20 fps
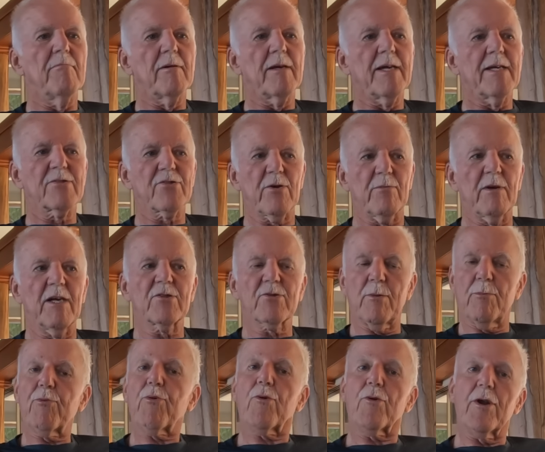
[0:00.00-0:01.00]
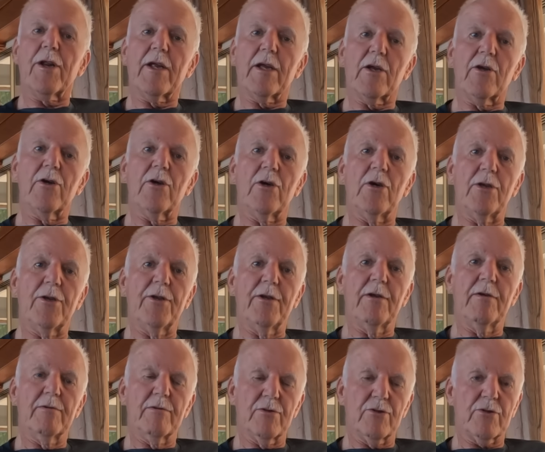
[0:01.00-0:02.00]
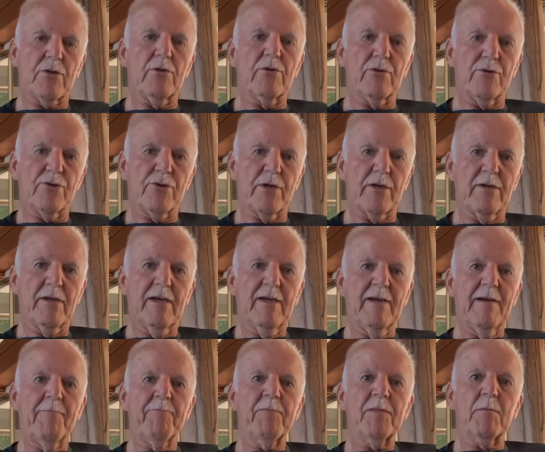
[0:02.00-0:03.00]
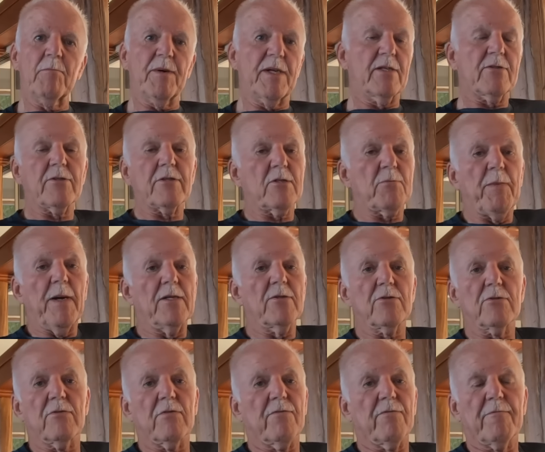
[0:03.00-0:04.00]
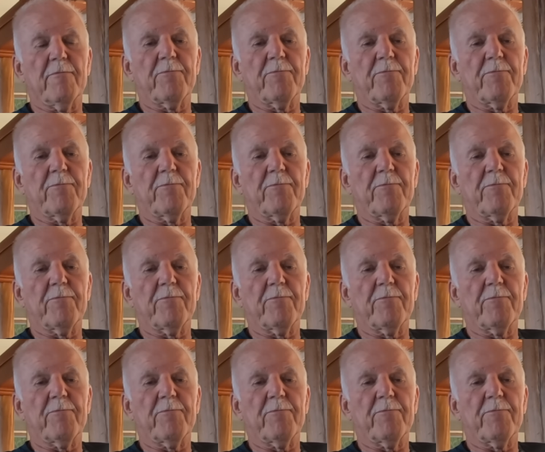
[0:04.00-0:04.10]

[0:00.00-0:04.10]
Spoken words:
It's a pretty good solution, but it's expensive.